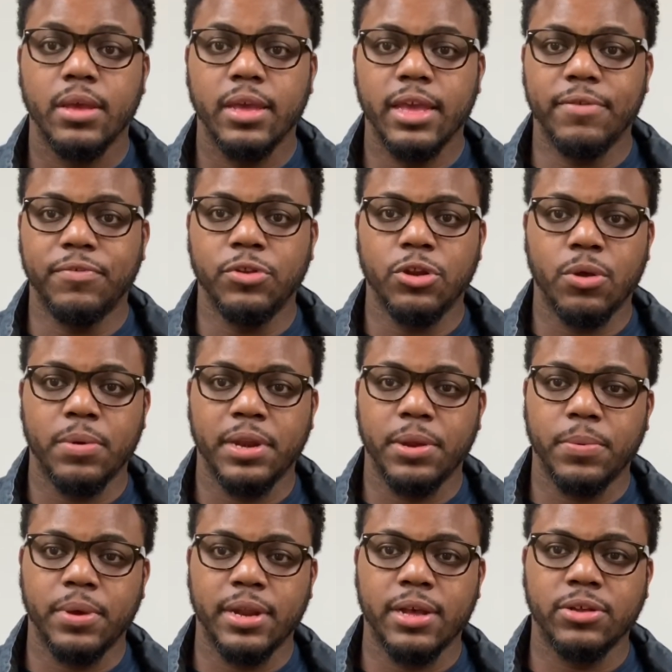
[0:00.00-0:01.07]
If you know
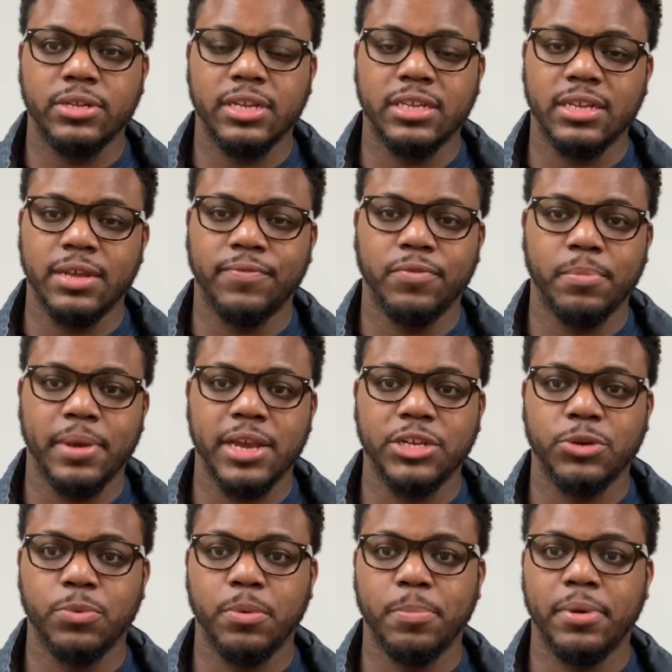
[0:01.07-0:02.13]
anyone else this
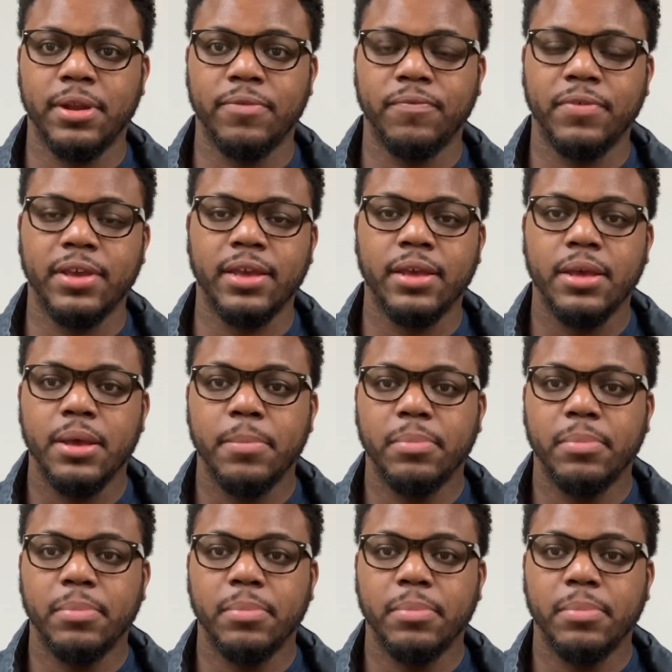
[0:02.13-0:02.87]
information would benefit,